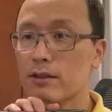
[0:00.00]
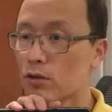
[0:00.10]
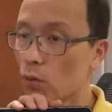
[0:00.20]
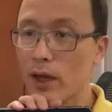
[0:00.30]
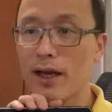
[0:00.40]

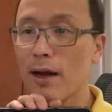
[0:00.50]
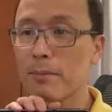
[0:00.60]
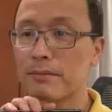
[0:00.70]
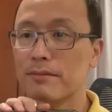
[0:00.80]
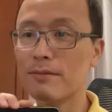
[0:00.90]
So wake
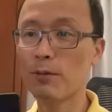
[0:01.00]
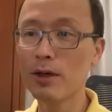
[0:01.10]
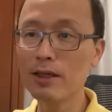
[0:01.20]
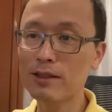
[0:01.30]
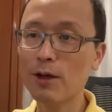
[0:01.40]
up.
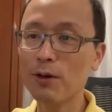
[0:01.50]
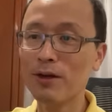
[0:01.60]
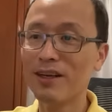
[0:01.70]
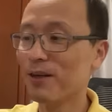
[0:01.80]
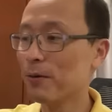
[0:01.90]
What is
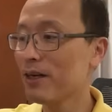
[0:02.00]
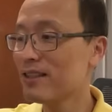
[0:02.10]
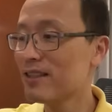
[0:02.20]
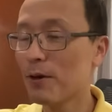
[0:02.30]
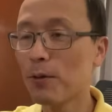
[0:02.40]
the
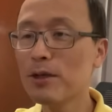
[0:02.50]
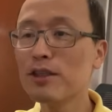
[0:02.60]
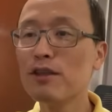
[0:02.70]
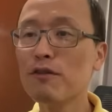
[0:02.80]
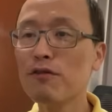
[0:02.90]

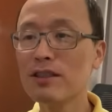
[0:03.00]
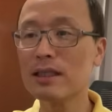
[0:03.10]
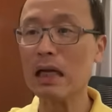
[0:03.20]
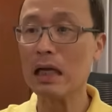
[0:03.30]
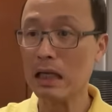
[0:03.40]

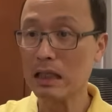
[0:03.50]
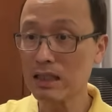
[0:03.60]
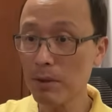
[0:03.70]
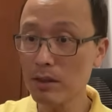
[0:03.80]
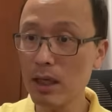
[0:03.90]
difference?
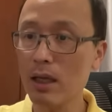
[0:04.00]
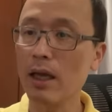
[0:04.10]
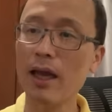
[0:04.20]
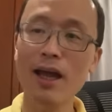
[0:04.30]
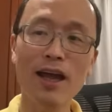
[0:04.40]
Somebody say,
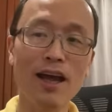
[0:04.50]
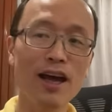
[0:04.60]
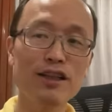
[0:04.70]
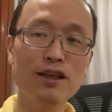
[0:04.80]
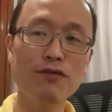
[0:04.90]
hey,
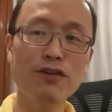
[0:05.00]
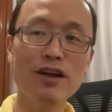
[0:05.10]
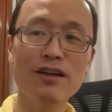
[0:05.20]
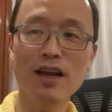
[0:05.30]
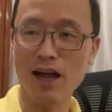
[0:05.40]
I
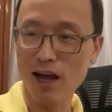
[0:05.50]
different.